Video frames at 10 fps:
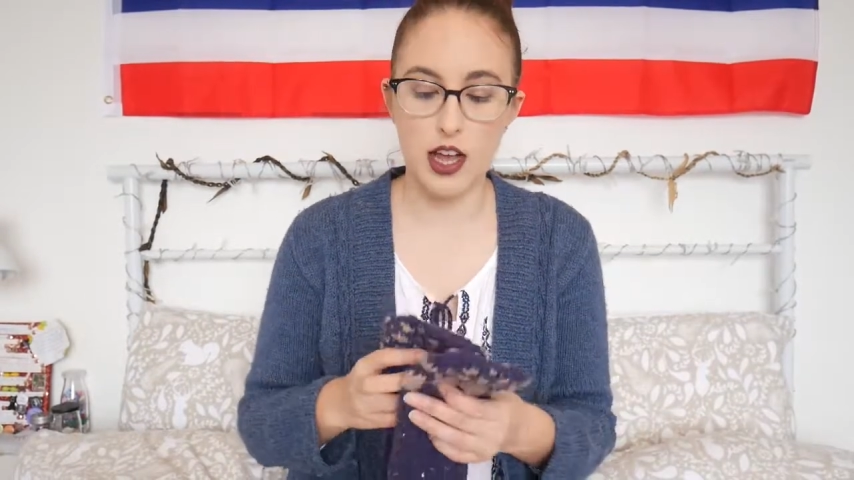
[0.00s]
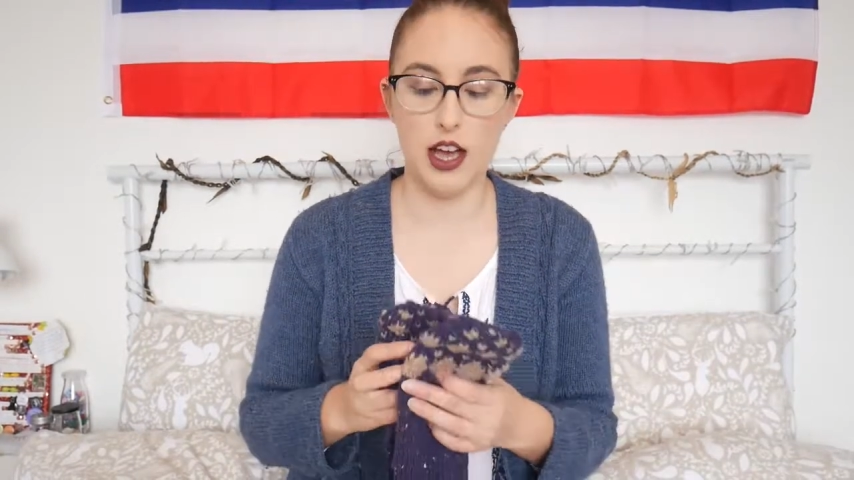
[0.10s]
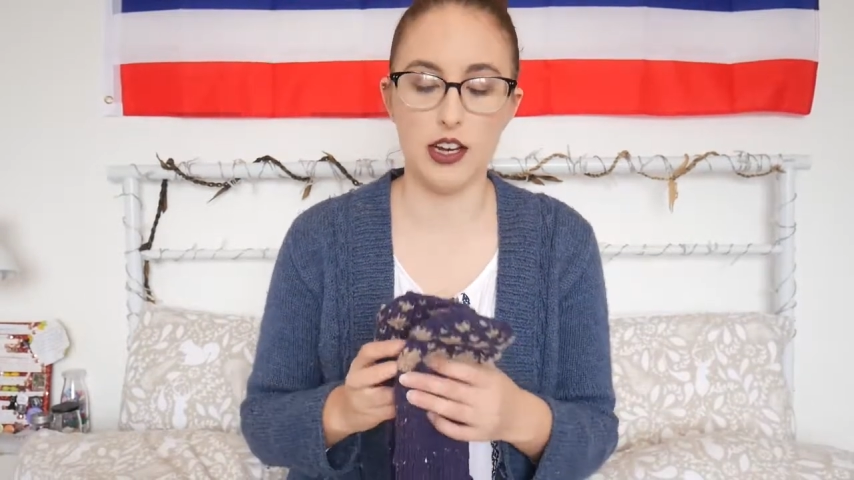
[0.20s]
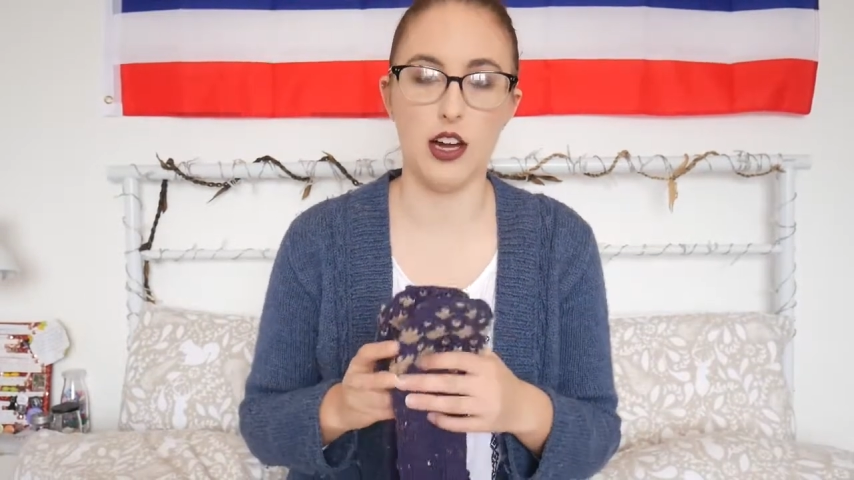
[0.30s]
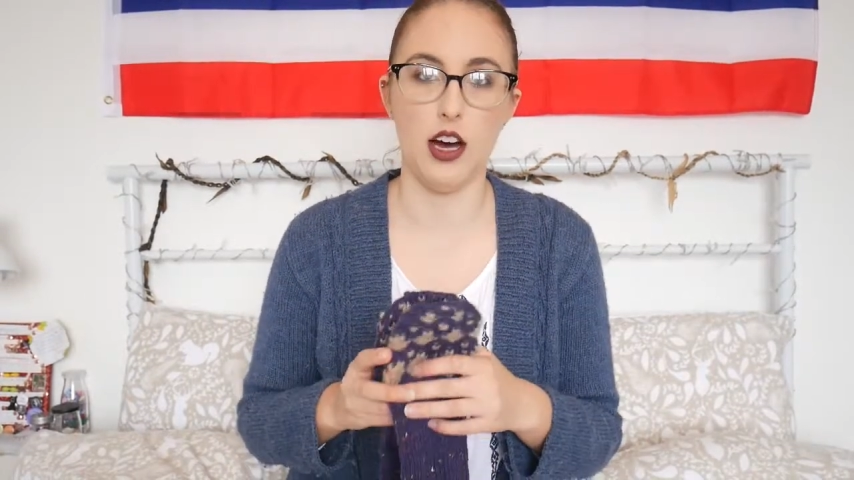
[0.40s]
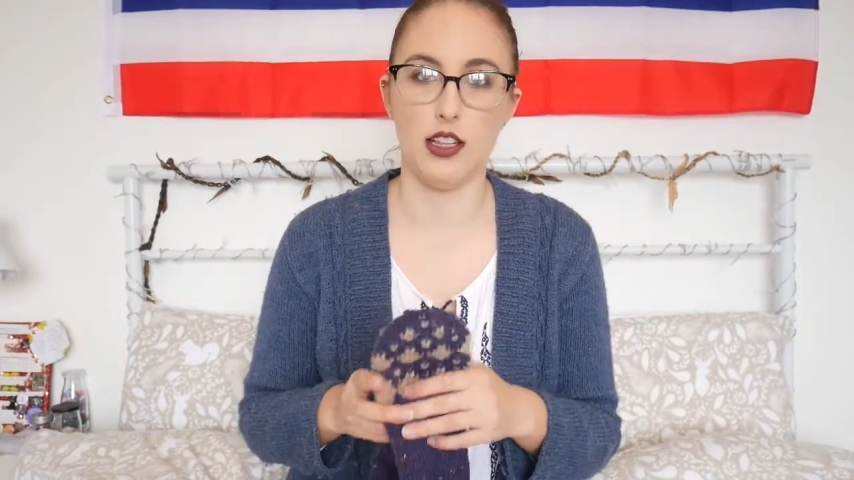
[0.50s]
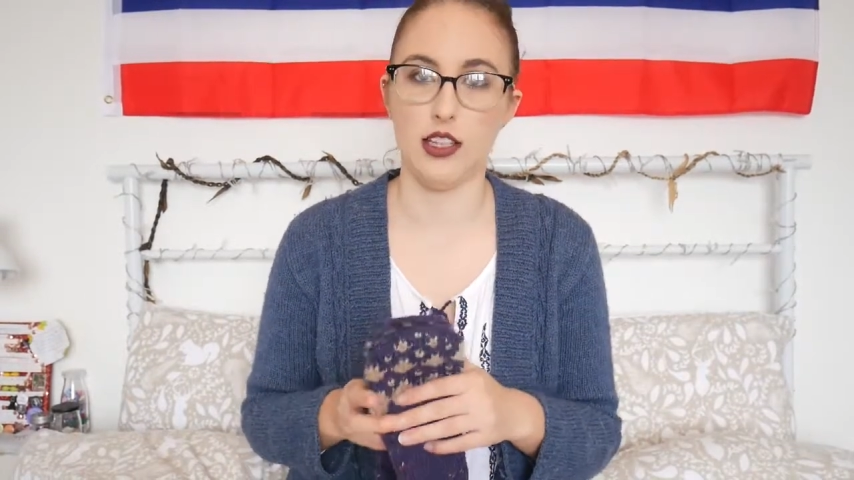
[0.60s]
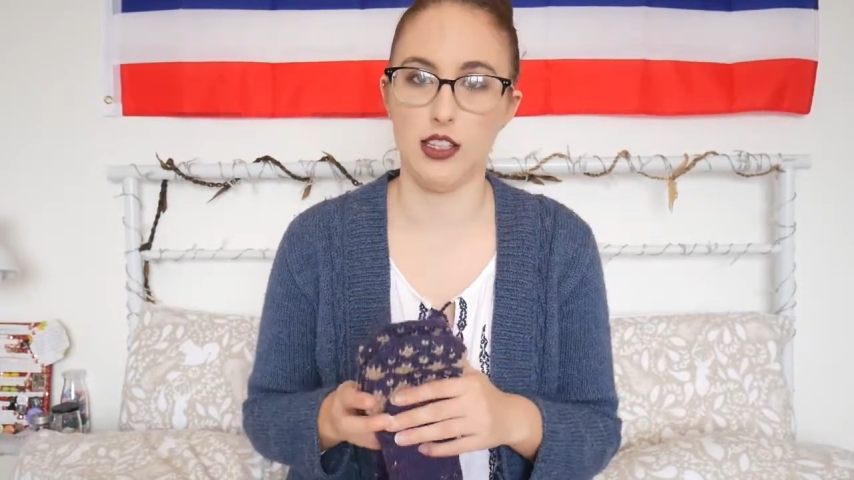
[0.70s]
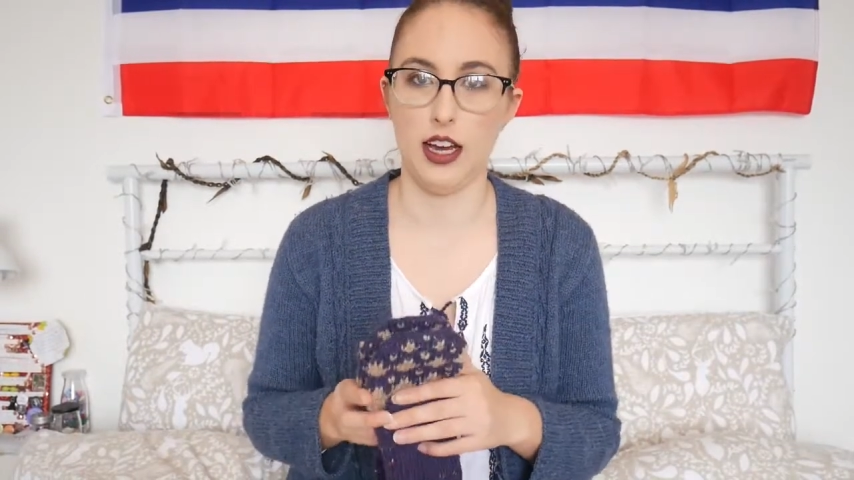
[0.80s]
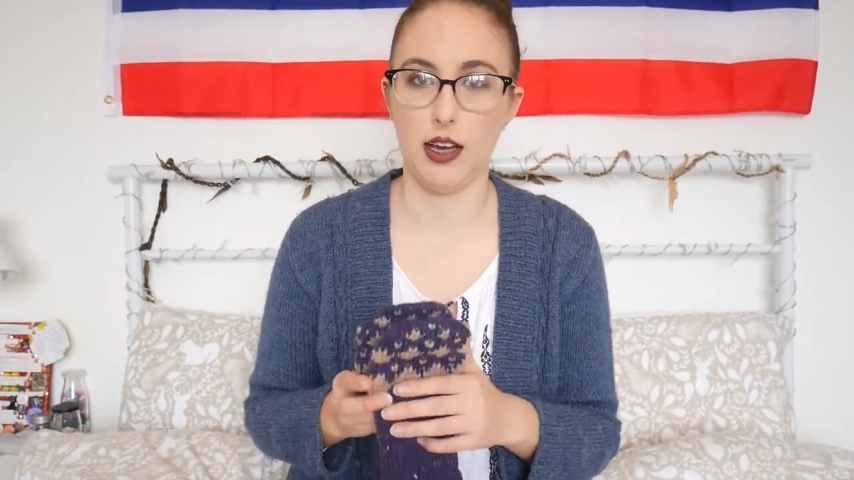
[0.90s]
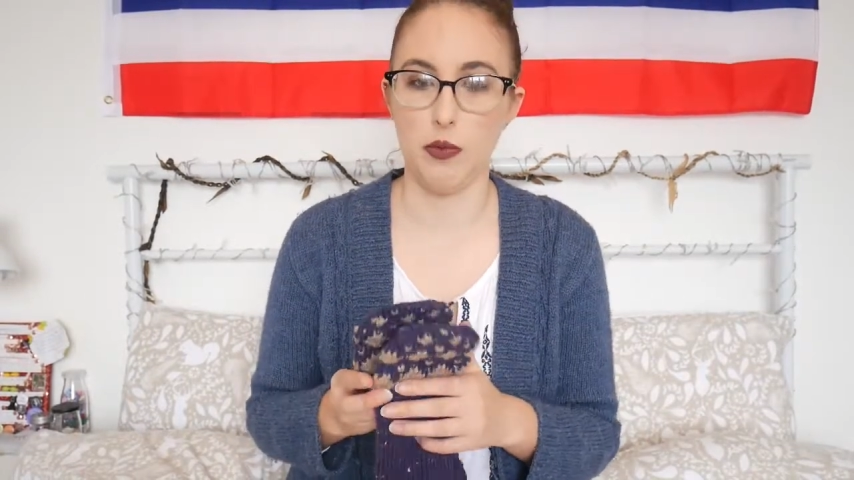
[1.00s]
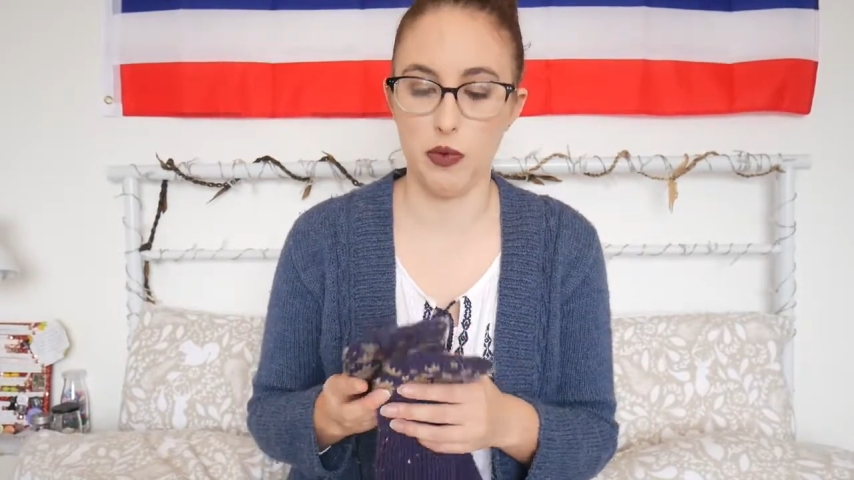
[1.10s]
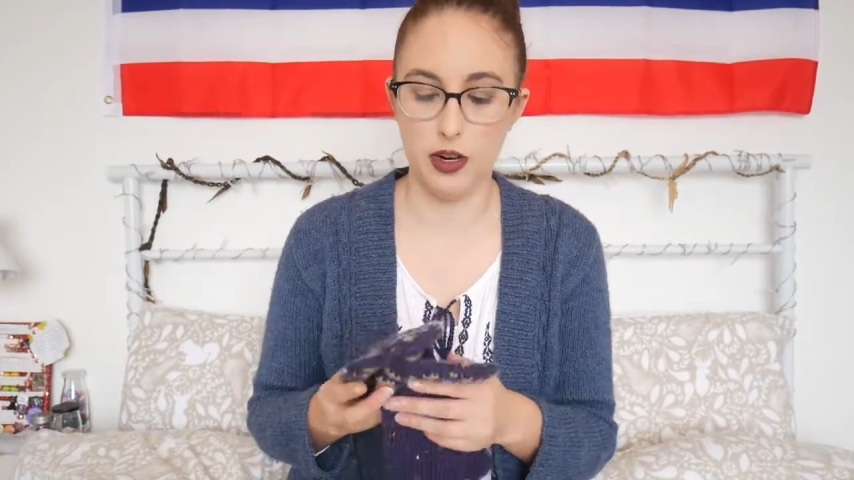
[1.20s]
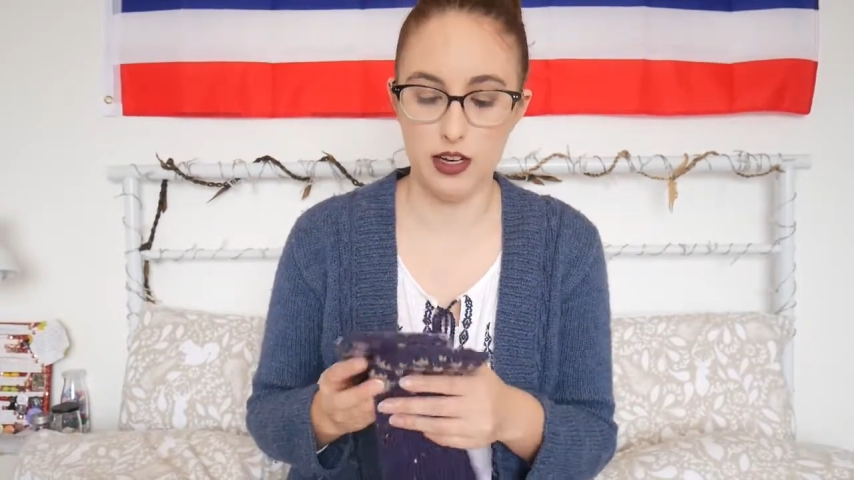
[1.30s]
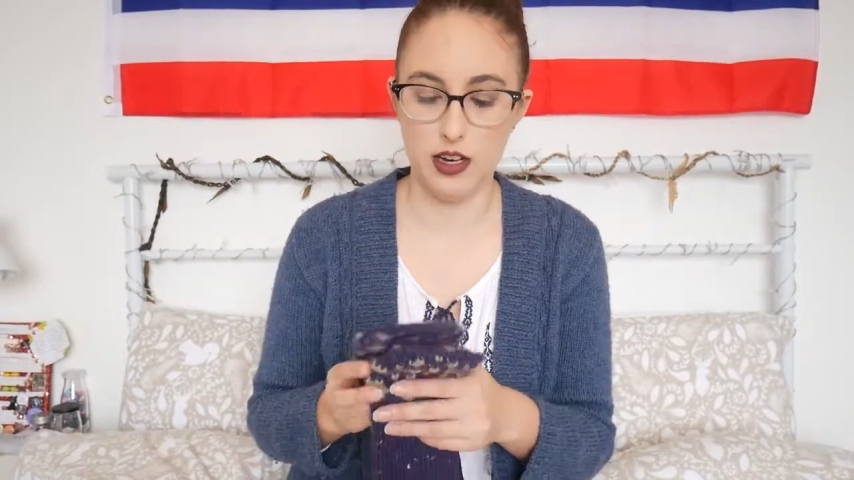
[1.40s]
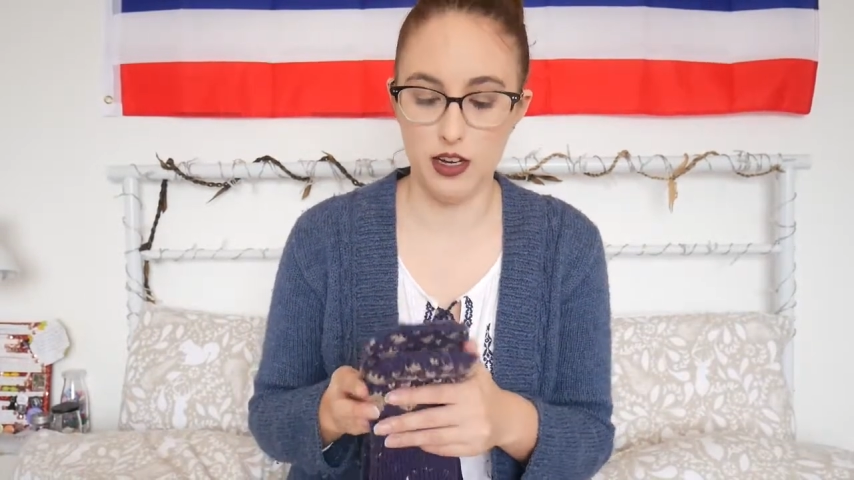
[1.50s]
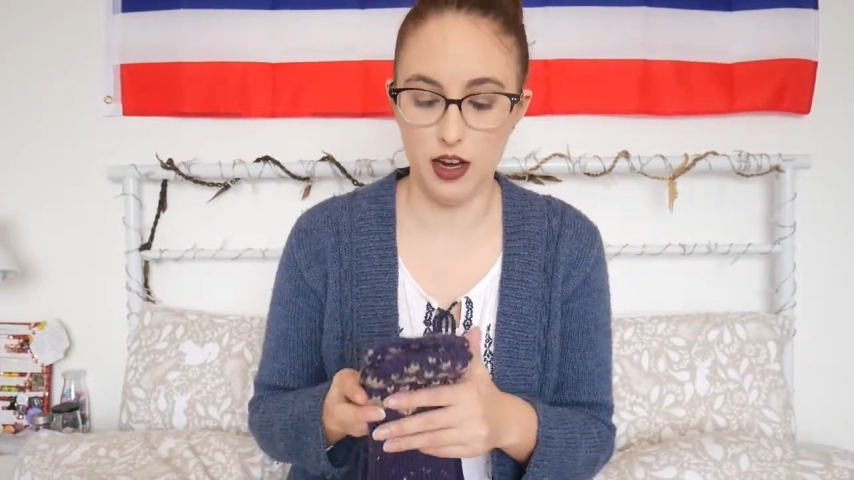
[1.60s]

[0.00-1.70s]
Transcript: and not the second one,